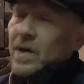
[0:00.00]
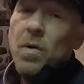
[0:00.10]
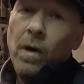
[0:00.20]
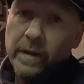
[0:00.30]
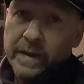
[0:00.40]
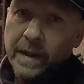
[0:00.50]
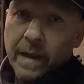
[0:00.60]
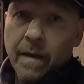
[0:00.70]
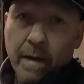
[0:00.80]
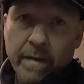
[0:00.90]
the quality
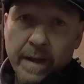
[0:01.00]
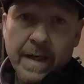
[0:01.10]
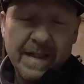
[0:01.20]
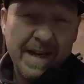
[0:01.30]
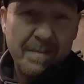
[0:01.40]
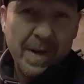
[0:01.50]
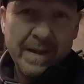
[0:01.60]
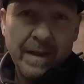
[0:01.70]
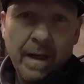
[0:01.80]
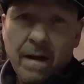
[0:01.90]
I, I, think is getting
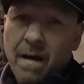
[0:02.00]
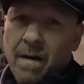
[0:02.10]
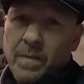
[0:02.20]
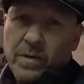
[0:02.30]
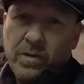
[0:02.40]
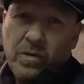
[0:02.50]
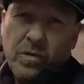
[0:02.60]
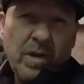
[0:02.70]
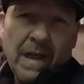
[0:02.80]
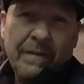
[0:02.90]
better. I'm not too
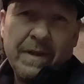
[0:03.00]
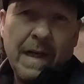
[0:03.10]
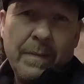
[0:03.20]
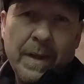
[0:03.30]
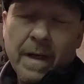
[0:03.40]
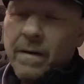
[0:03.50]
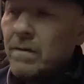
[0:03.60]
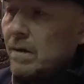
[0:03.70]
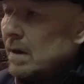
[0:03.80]
sure. You'll have to let me know.